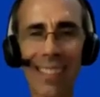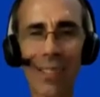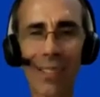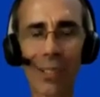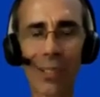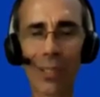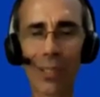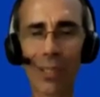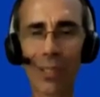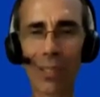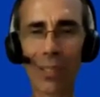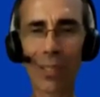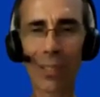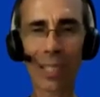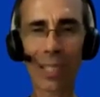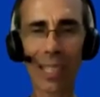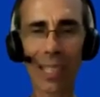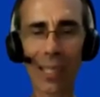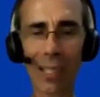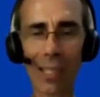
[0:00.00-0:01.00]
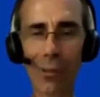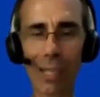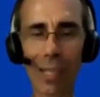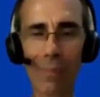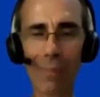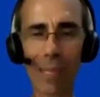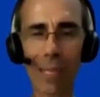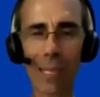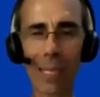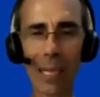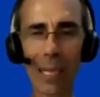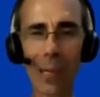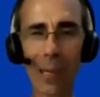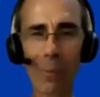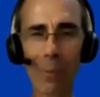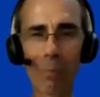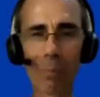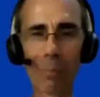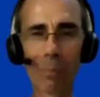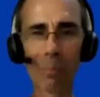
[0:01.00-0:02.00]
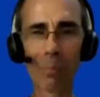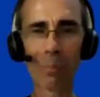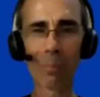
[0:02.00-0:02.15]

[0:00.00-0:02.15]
It was great being here.